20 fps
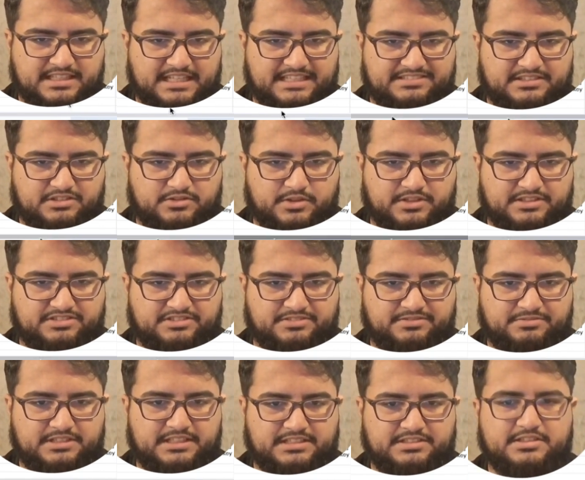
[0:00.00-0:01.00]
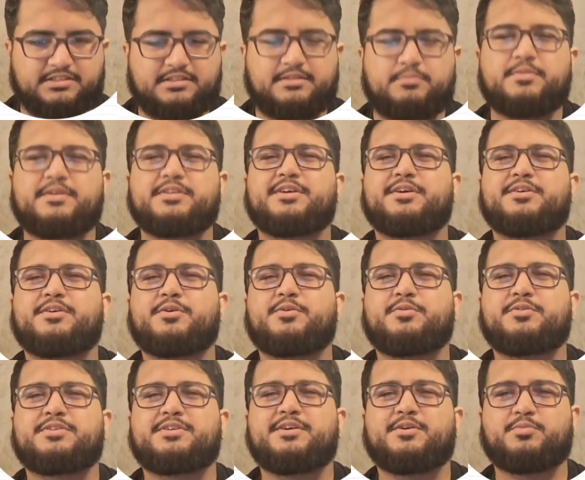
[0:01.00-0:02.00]
and the question vector, which
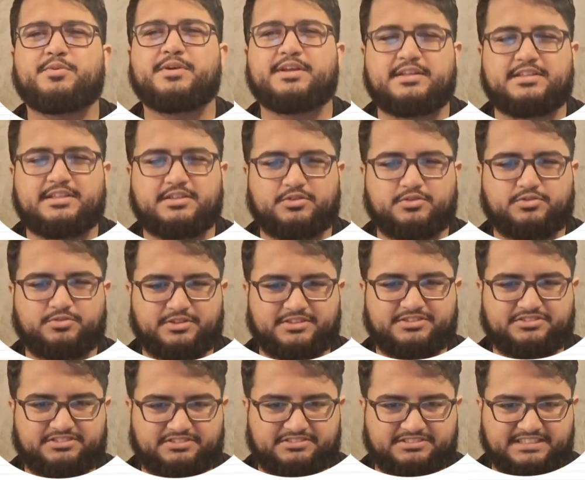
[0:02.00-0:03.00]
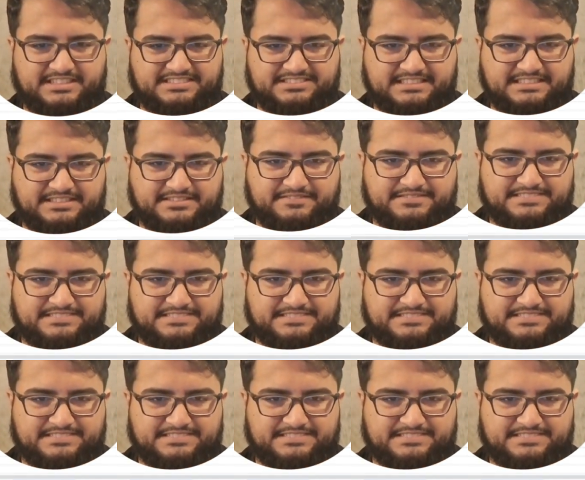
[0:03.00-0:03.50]
includes the query or question data.